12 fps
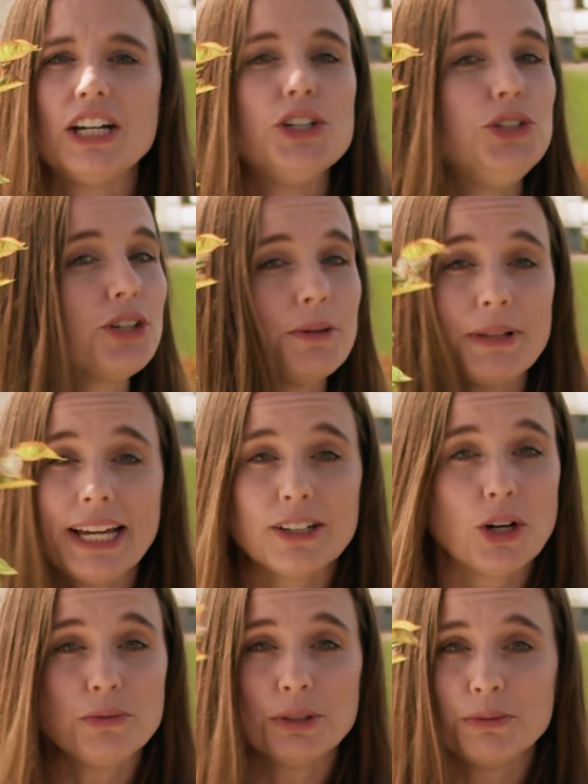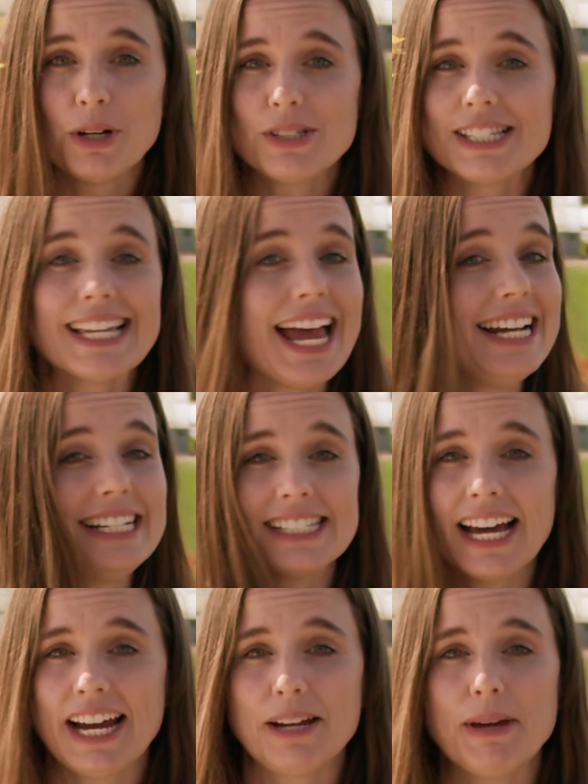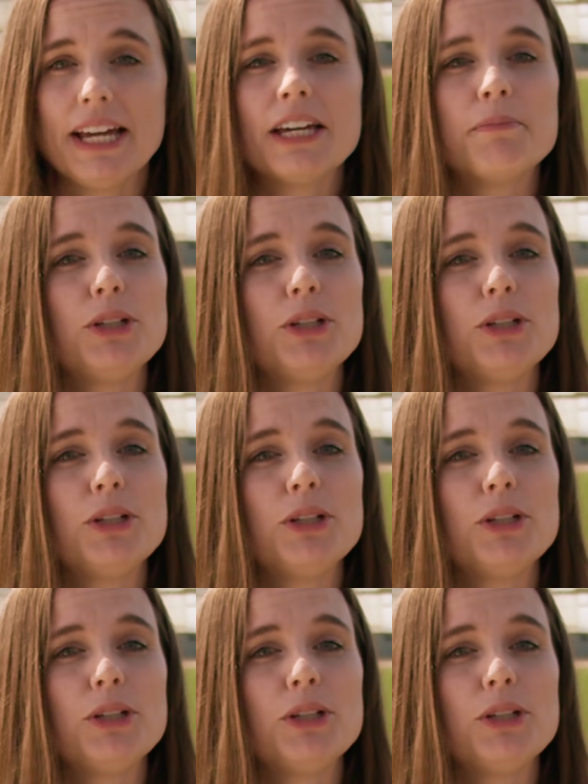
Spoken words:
You can plant own root roses anytime and get